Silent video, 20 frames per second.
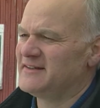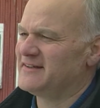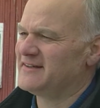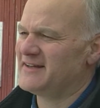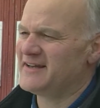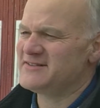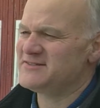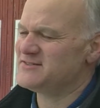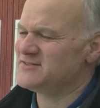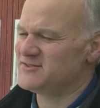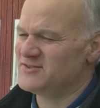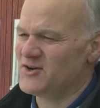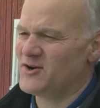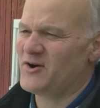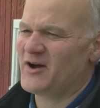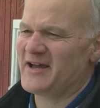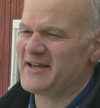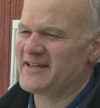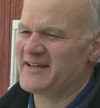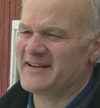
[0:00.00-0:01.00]
I says, no,
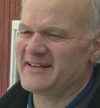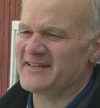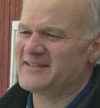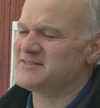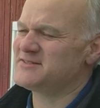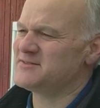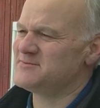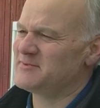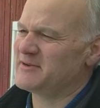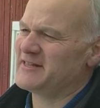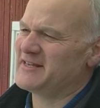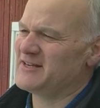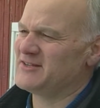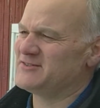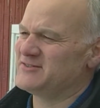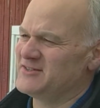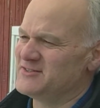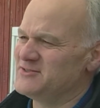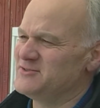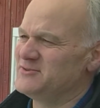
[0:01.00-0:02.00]
I gotta get somebody
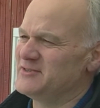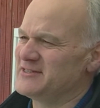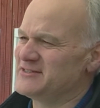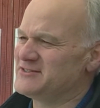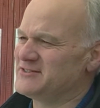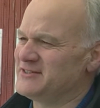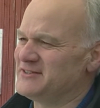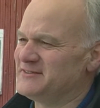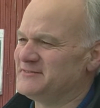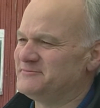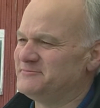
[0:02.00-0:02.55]
else to do this.